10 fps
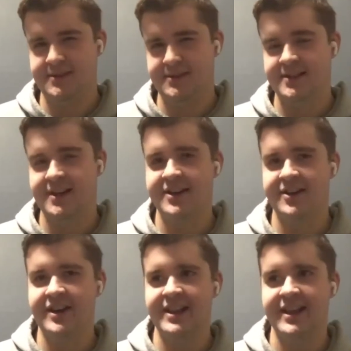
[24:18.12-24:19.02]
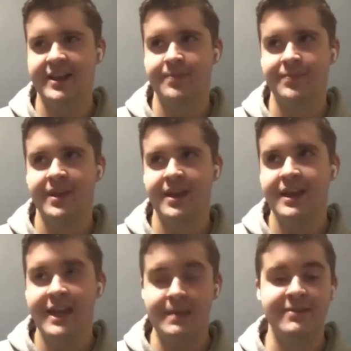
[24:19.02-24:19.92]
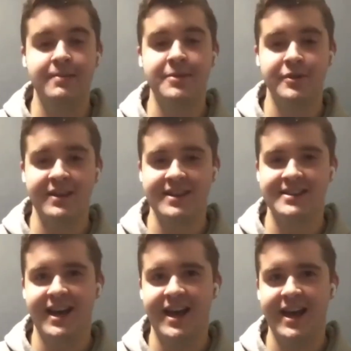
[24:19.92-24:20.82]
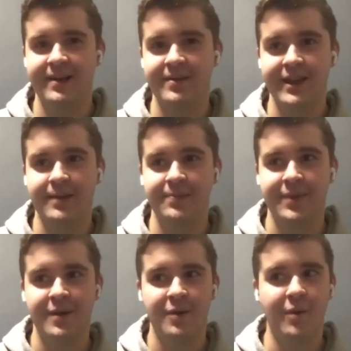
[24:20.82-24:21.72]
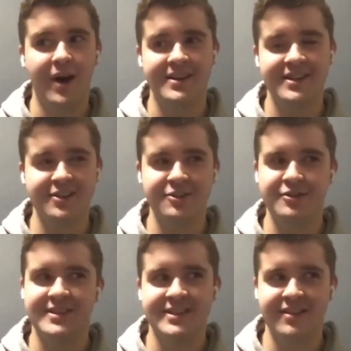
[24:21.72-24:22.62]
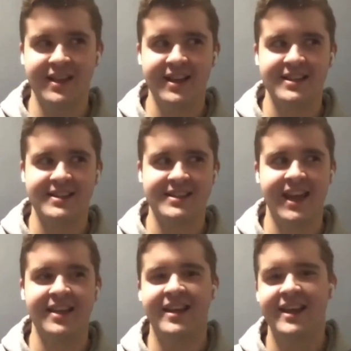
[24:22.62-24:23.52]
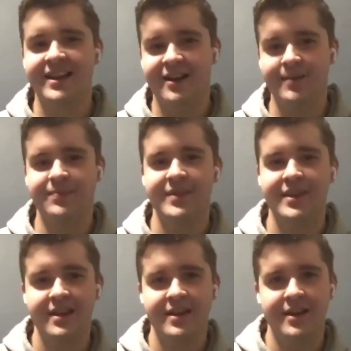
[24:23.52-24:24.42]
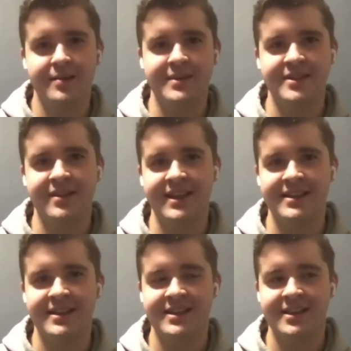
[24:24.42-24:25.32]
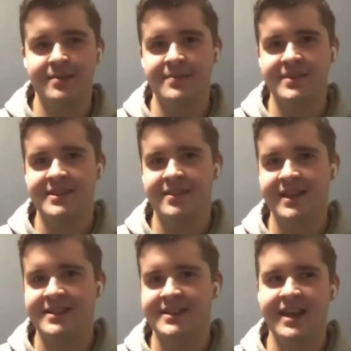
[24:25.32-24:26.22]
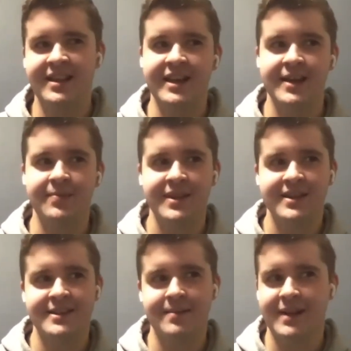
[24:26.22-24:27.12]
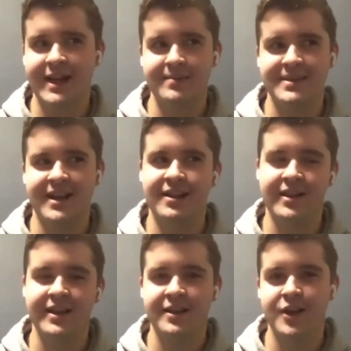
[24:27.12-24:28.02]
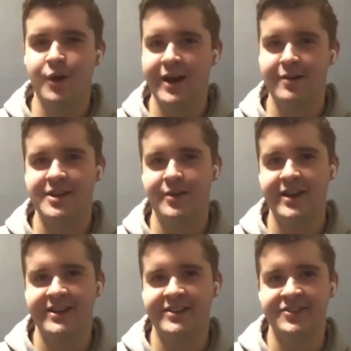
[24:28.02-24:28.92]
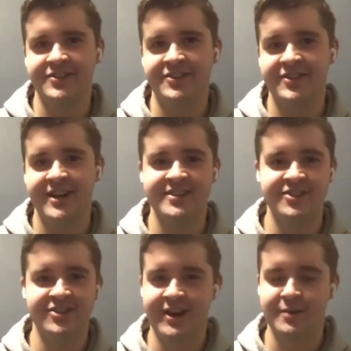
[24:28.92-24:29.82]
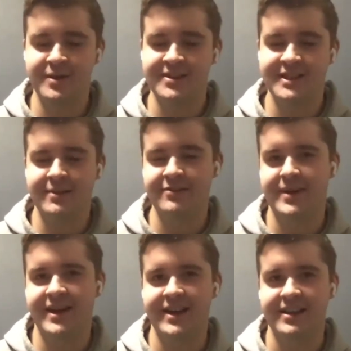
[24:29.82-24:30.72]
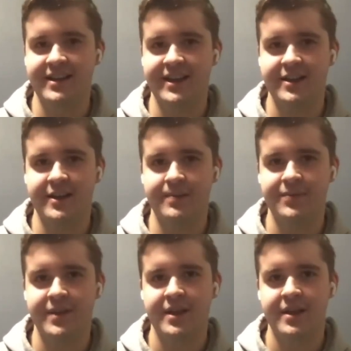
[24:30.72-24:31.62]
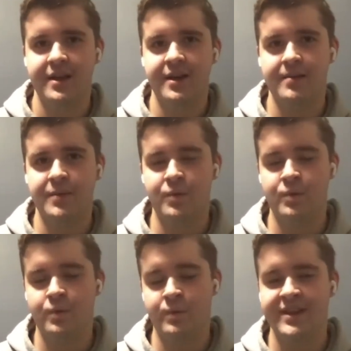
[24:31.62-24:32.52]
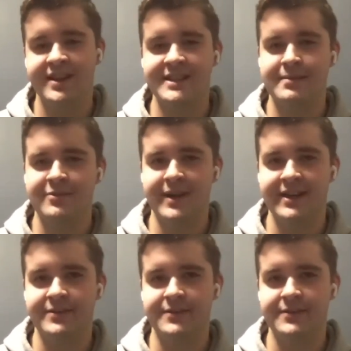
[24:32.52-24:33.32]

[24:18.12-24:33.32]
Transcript: da, like keep me from doing things that I like want to do. So like say like um um so like um so like say like sometimes I'll like go out to a restaurant with some of my like um um with like some of my